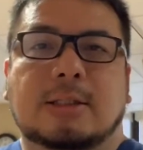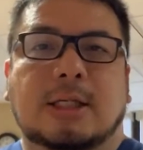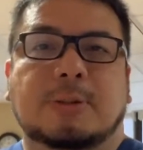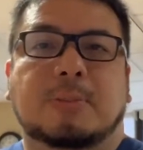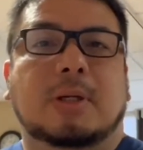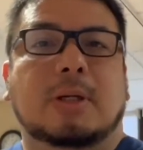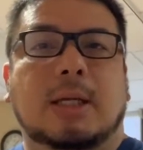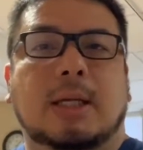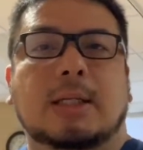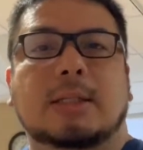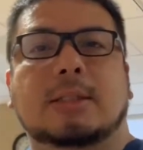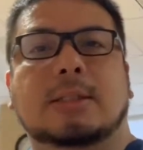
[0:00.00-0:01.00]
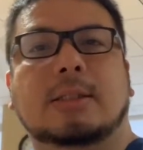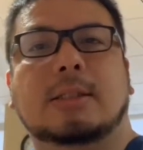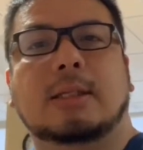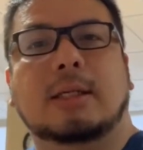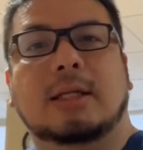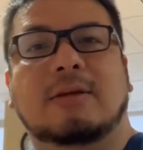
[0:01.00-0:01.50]
experience
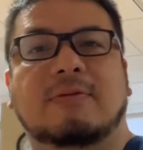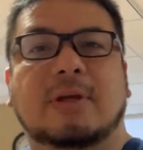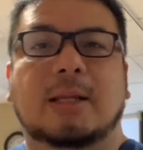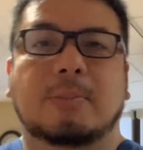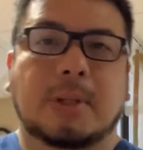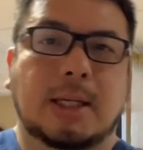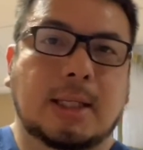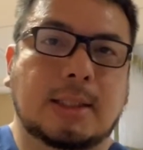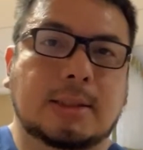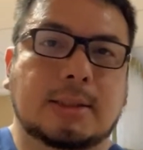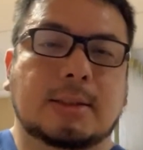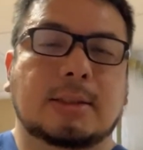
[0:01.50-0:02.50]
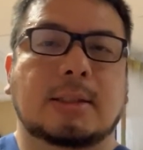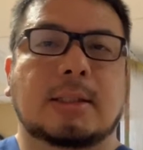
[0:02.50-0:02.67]
in the Philippines,